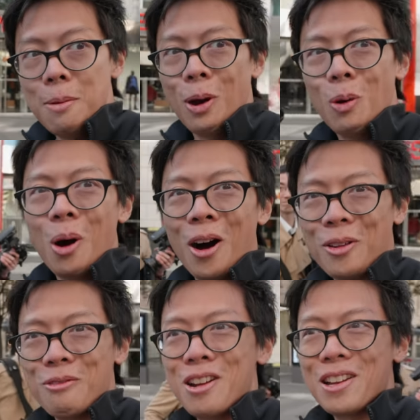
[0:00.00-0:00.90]
people
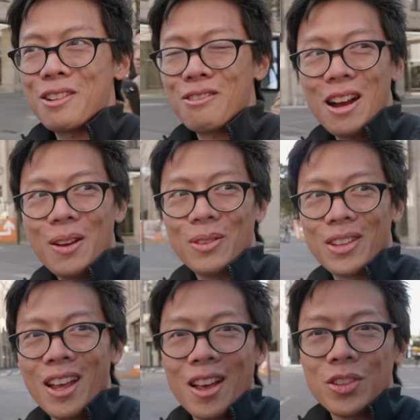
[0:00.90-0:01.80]
aren't really
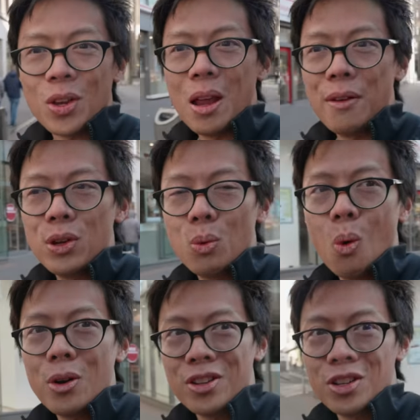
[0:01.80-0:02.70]
around. So if you
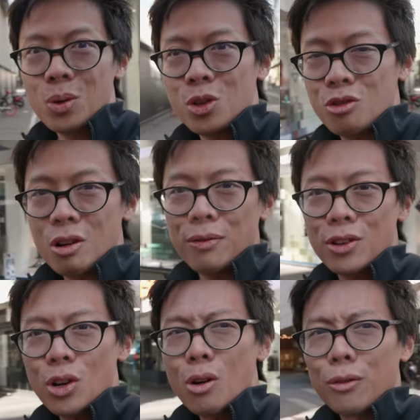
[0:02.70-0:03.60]
want to do street
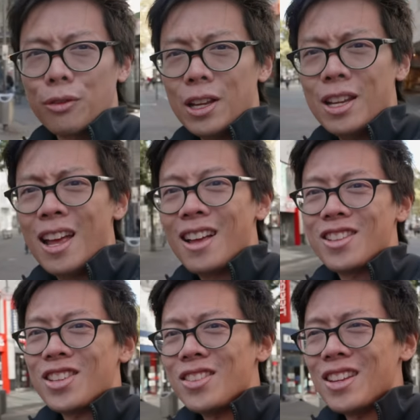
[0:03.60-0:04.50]
photography,
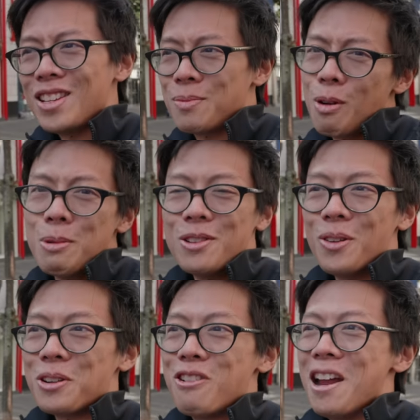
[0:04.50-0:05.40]
Sunday's probably
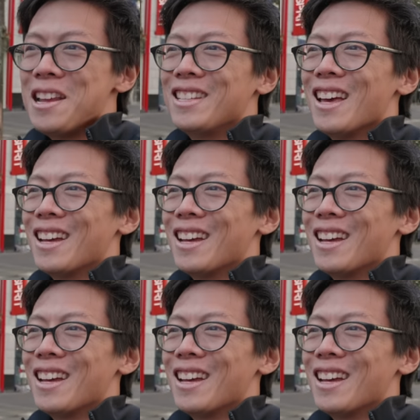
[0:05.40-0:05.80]
not a great